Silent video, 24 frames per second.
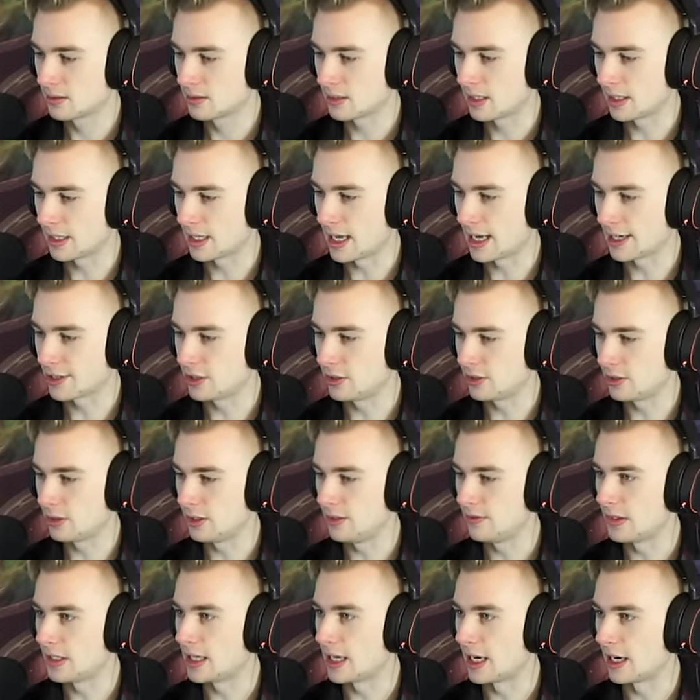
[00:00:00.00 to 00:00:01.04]
Like, I actually don't
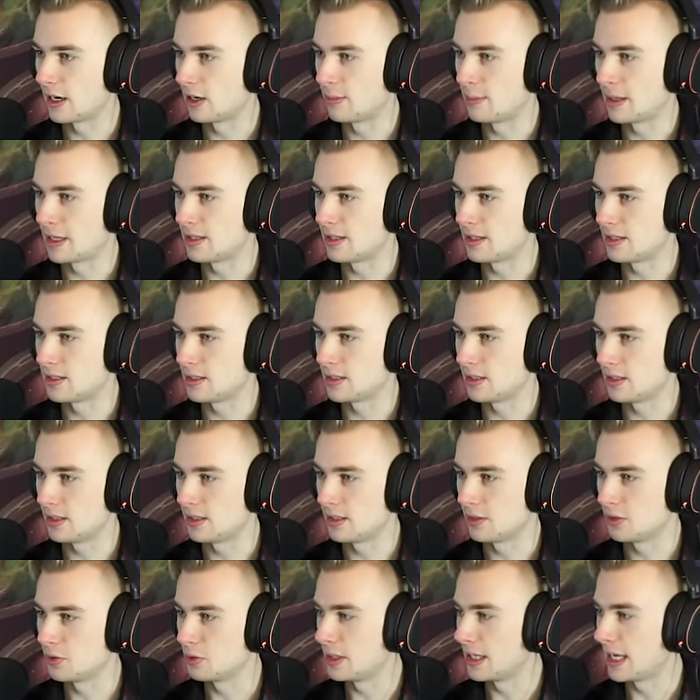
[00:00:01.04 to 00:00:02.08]
even care about this
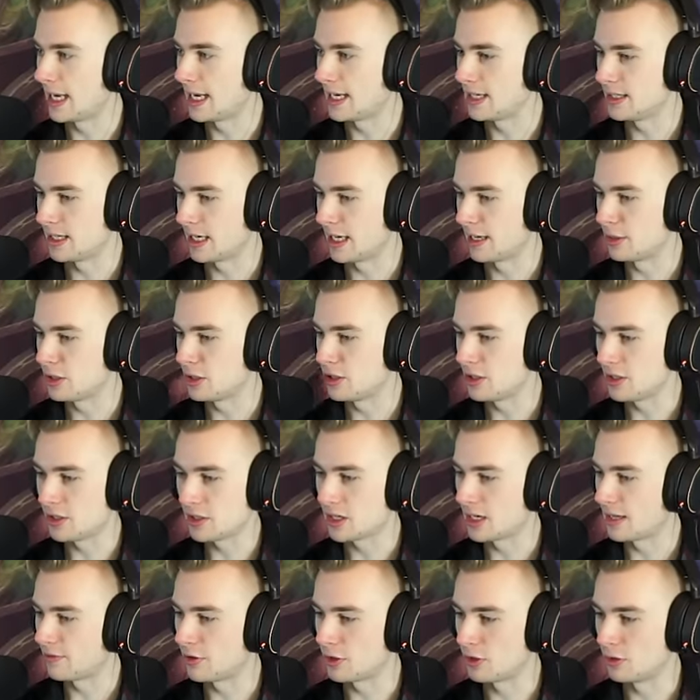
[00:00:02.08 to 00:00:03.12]
doing 8 damage. He's
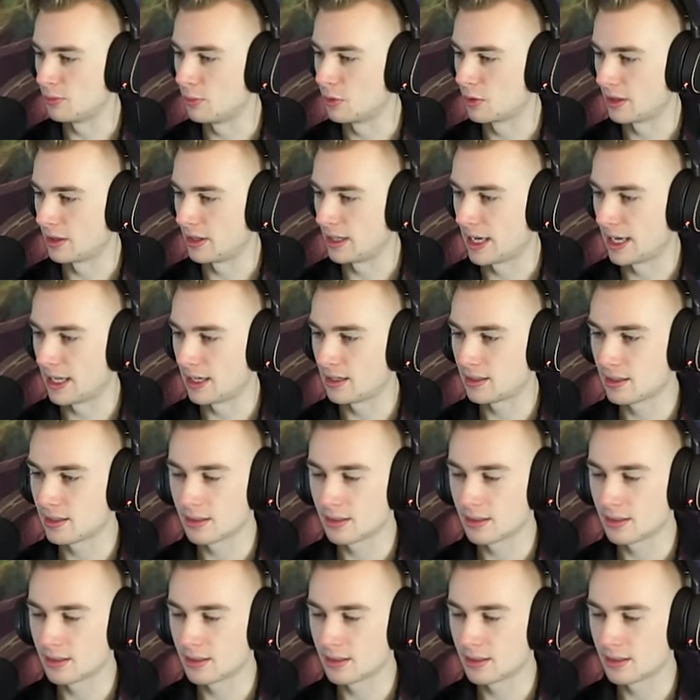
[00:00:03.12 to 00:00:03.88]
going to have to do more than that.